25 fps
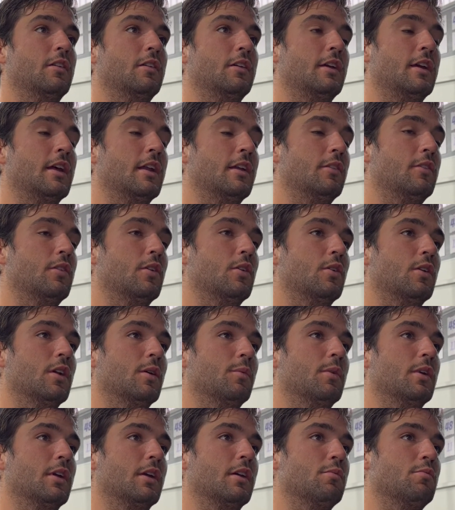getting told I'm
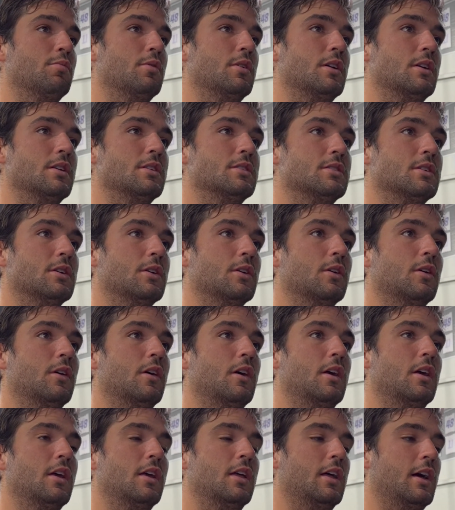going to compete. So
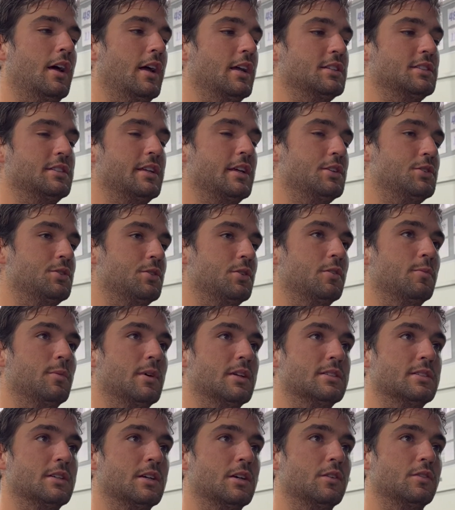I stayed true to
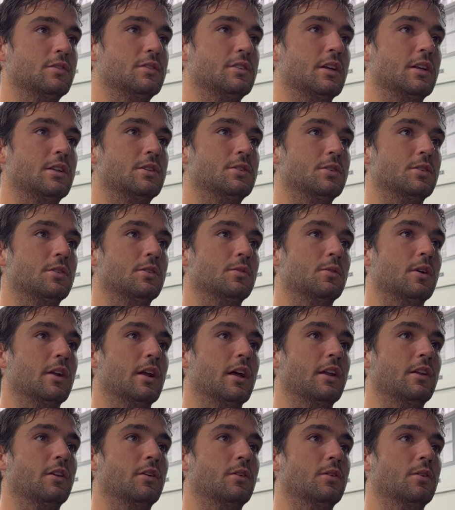myself, stayed true to what I
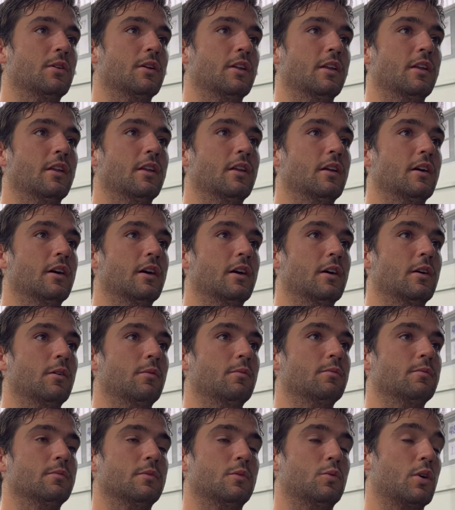do, and
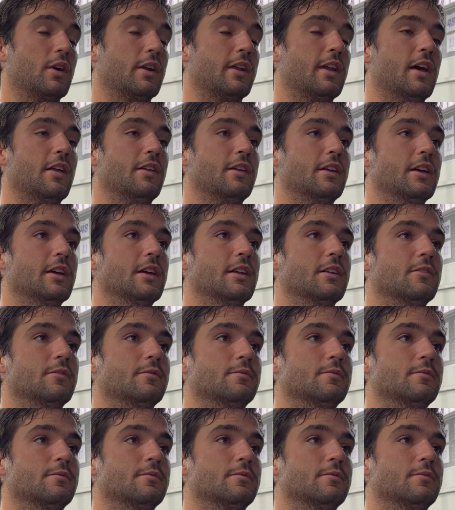worked out in the end.